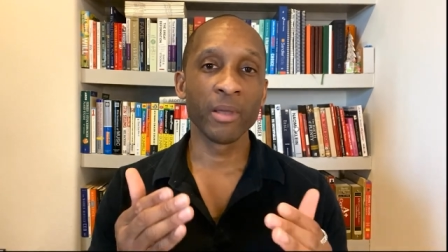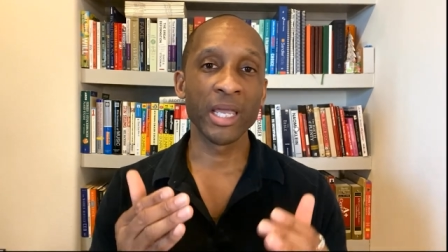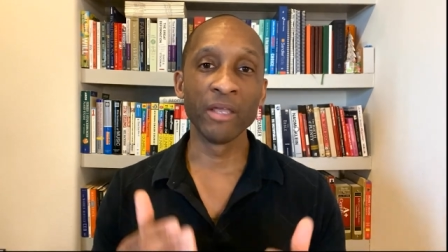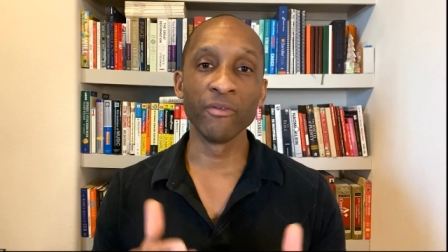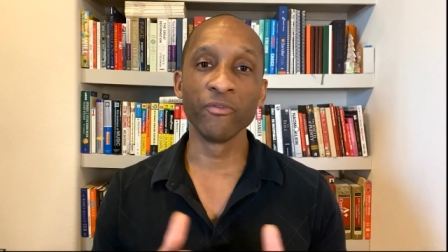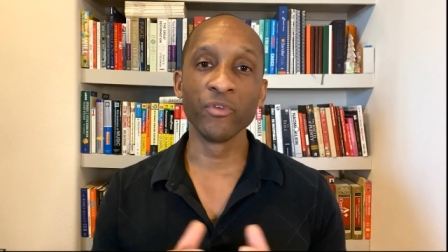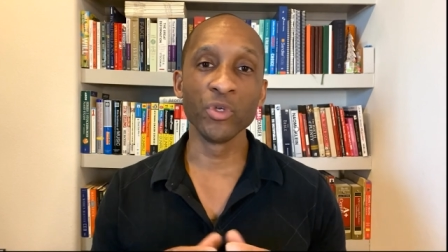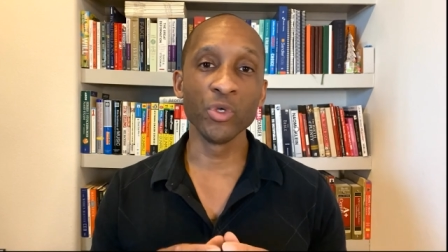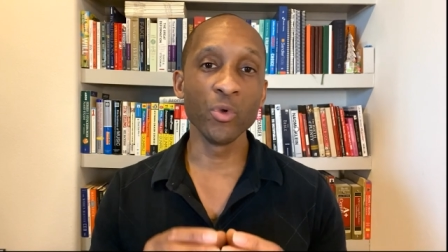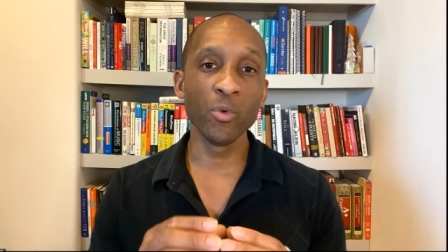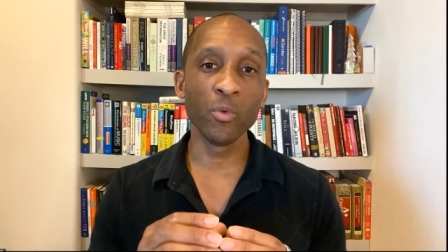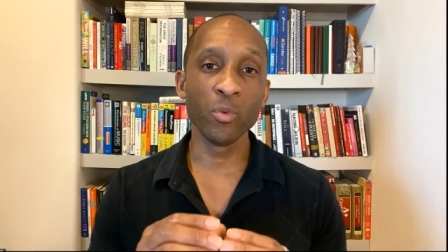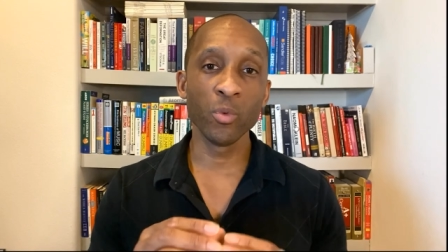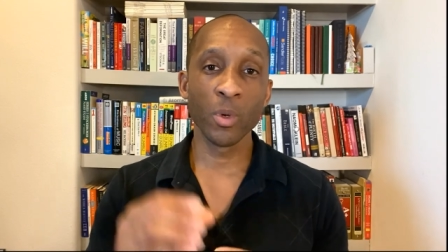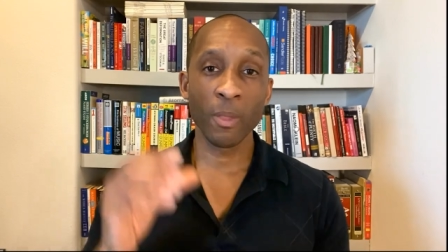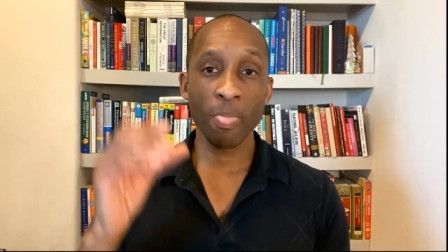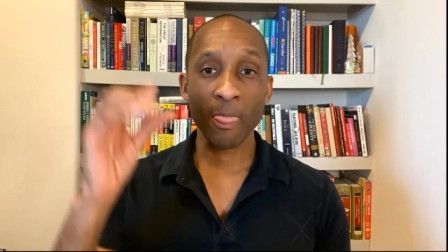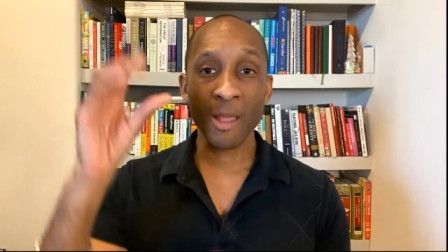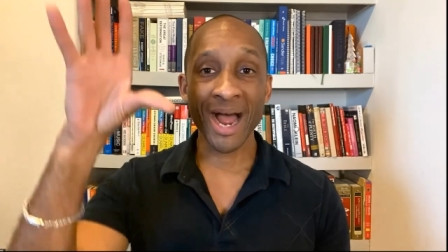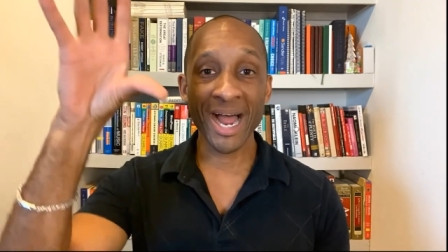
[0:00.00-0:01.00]
If you
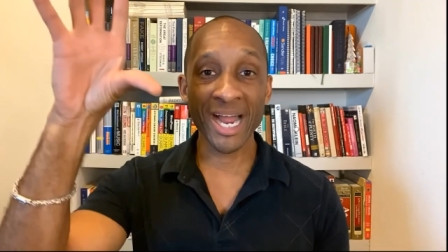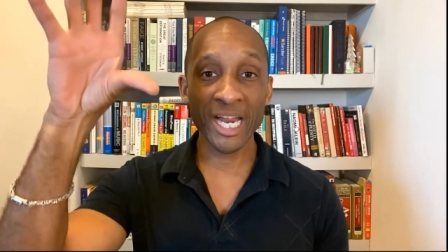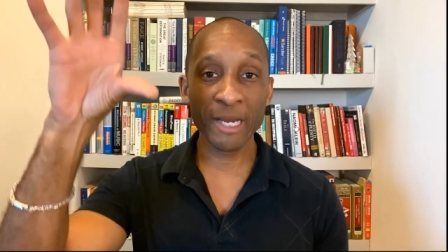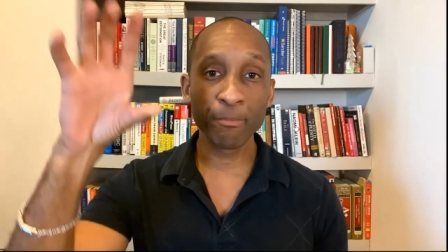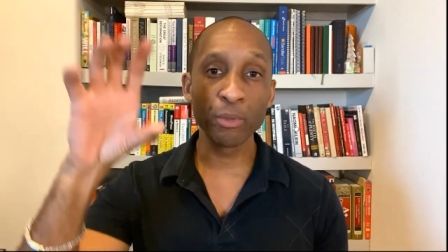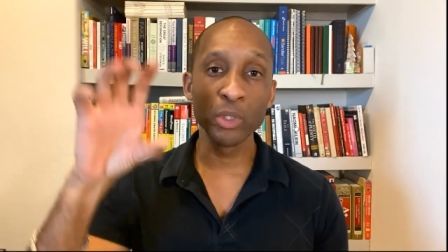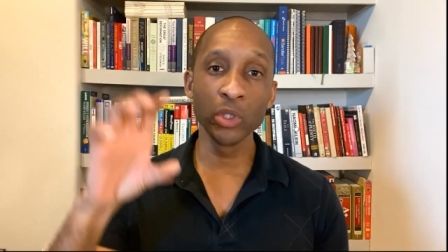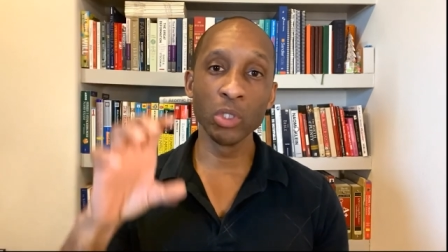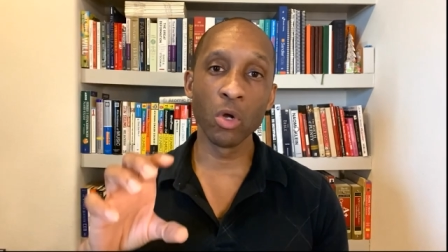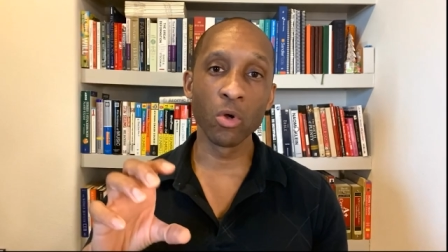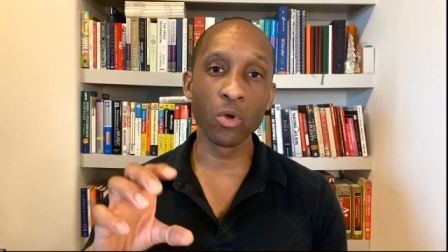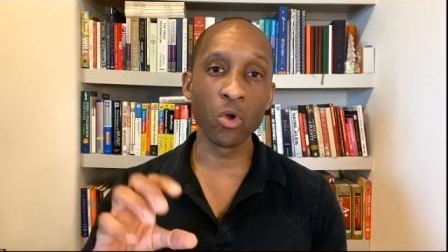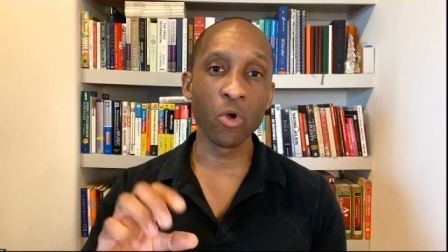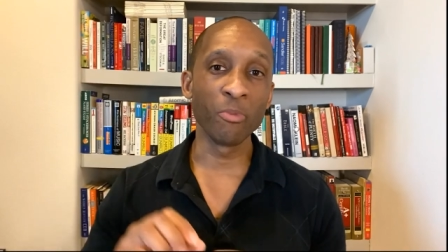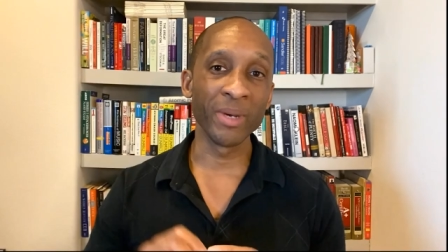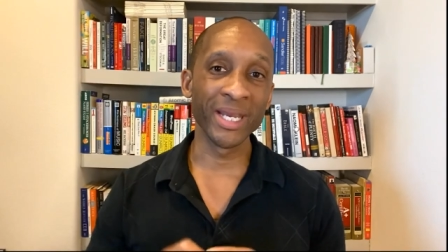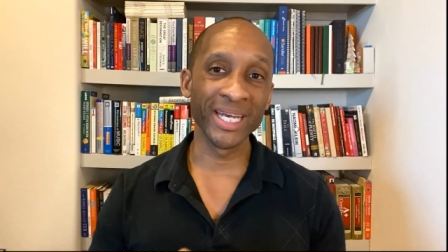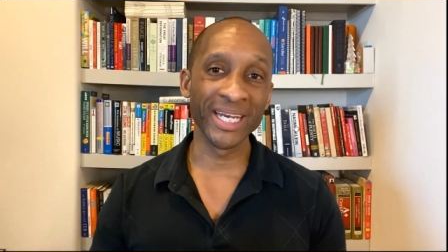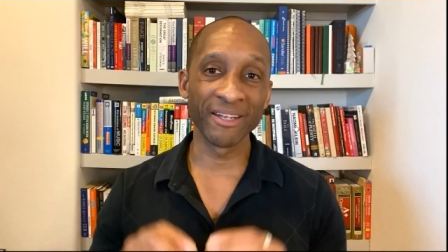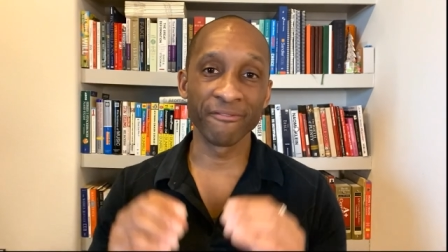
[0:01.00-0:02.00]
hyper local,
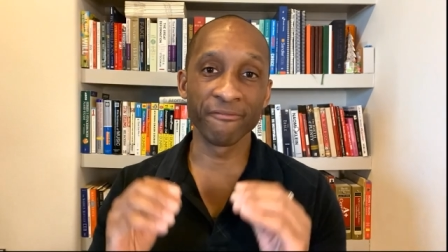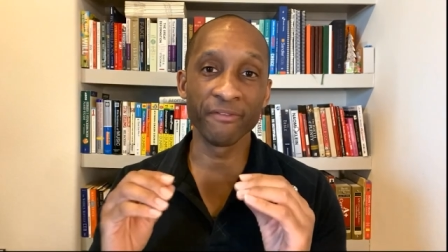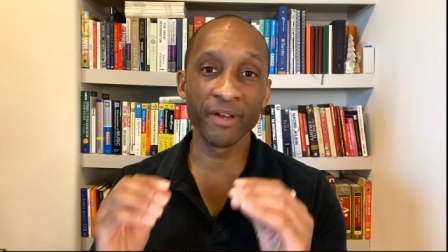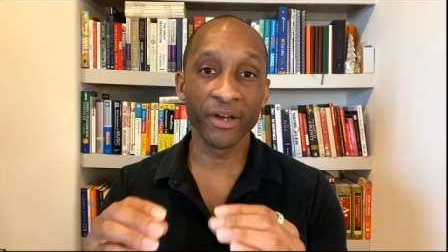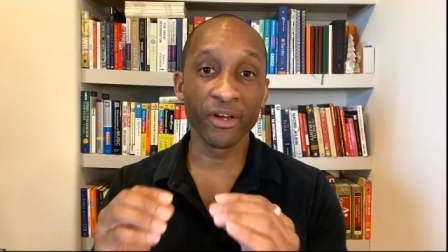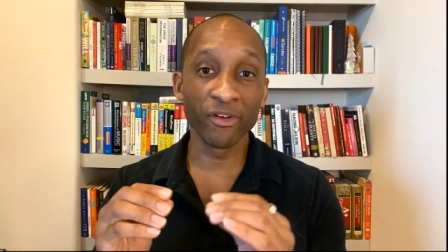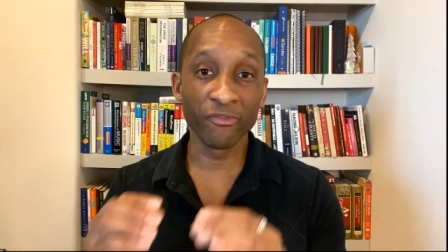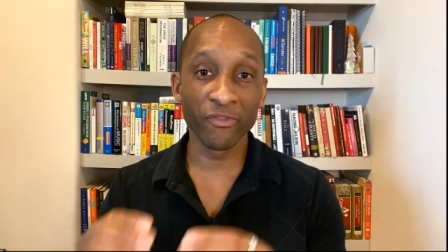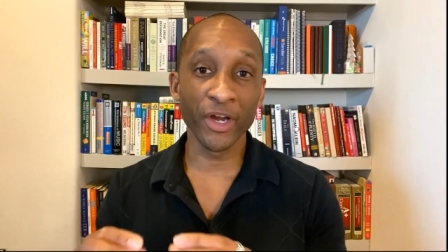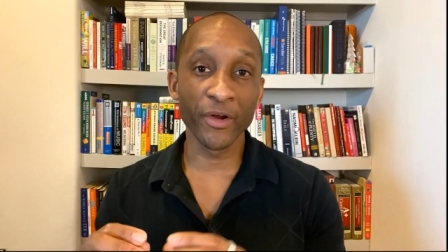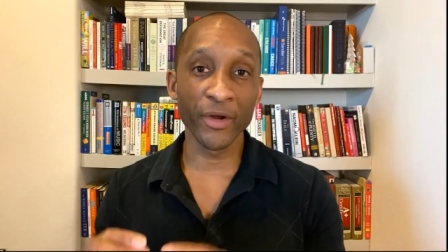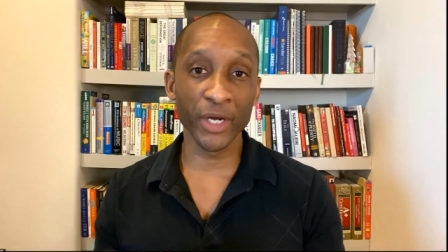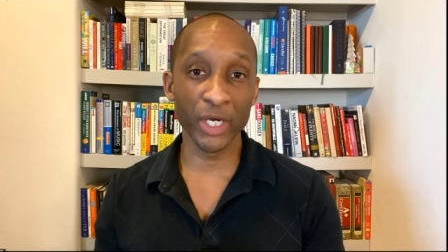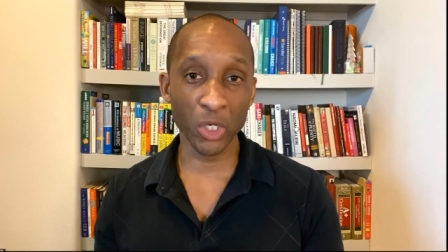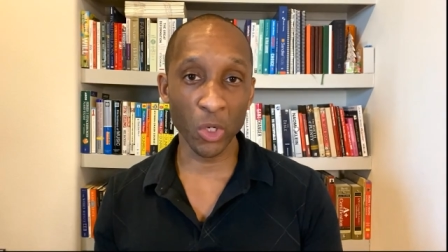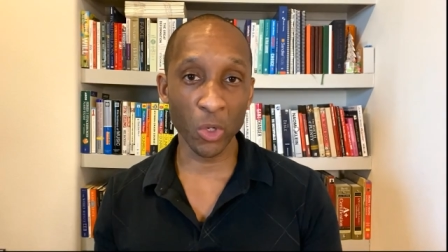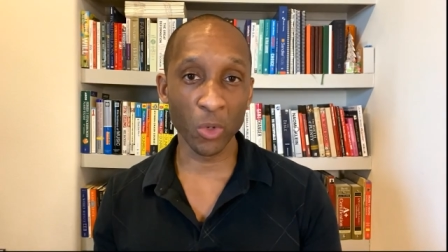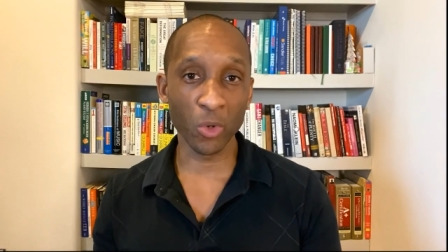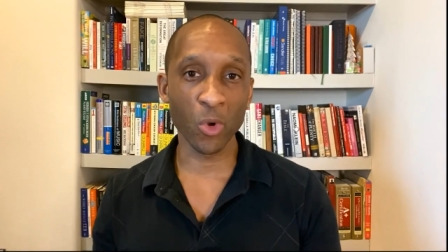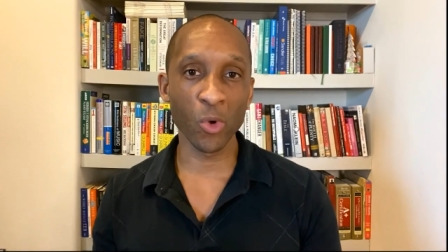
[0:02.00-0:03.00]
meaning very, very
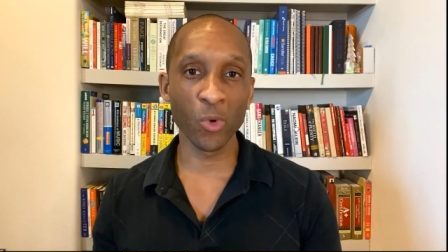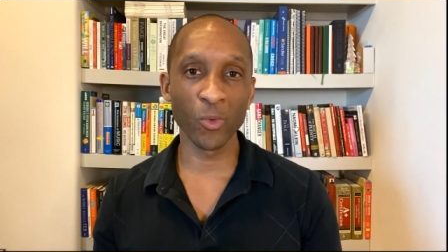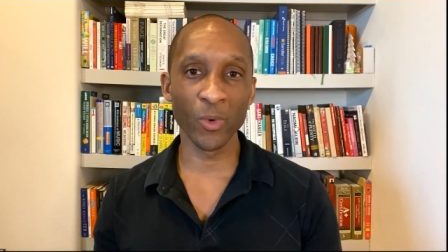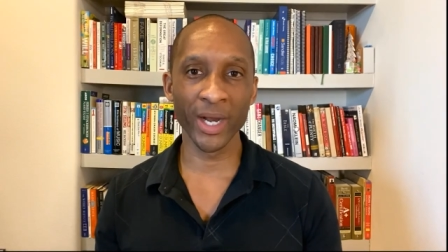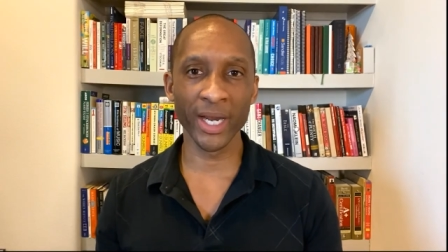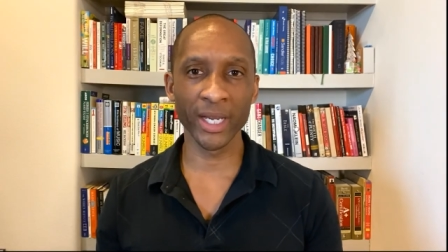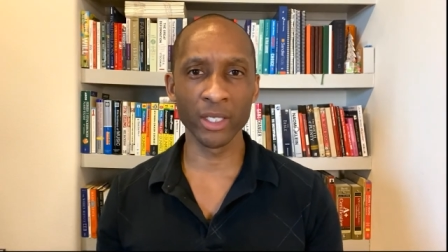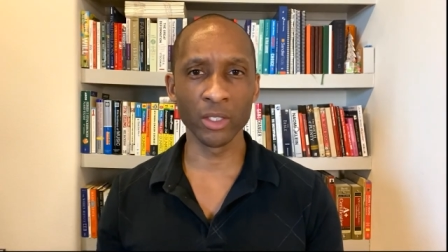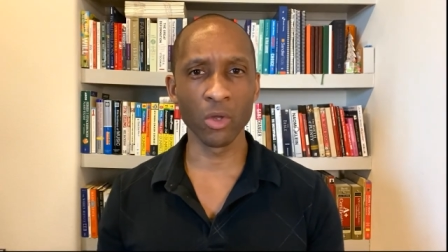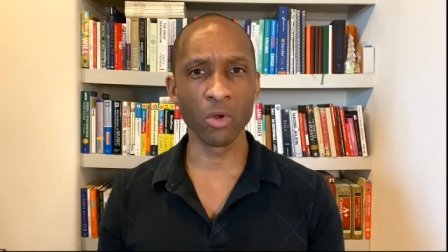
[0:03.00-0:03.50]
local, right?